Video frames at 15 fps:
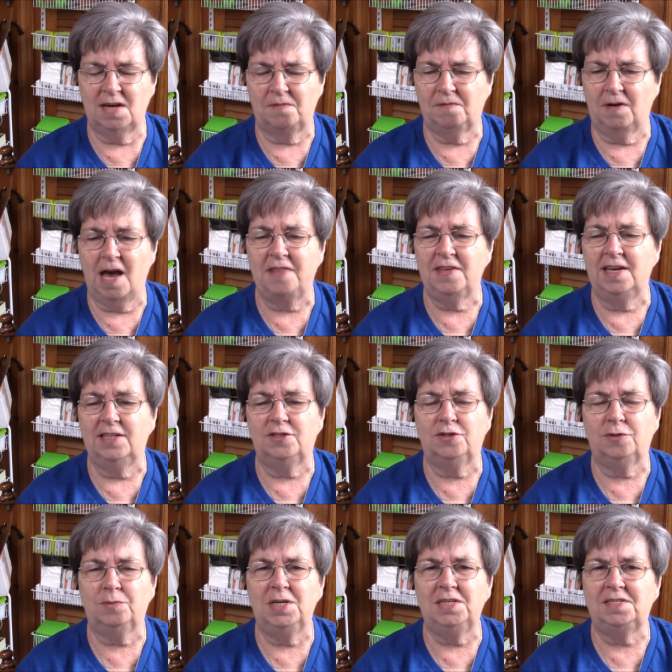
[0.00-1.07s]
I, I think it's
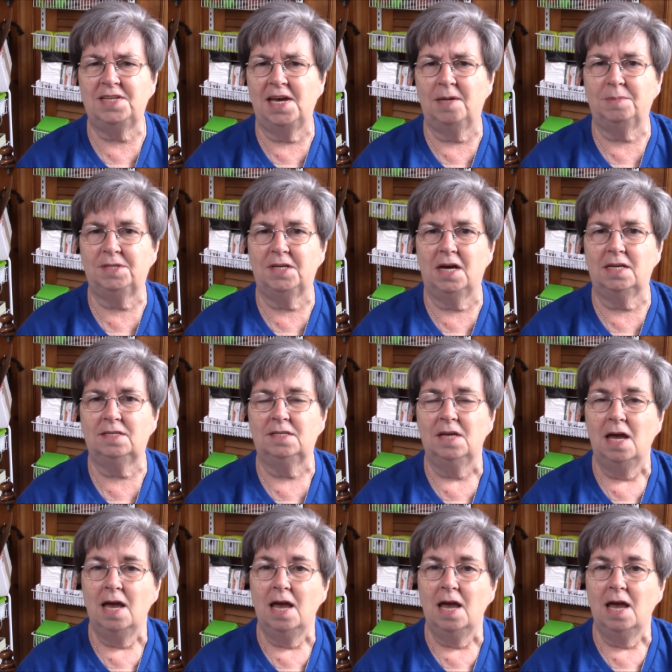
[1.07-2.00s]
three stamp sets.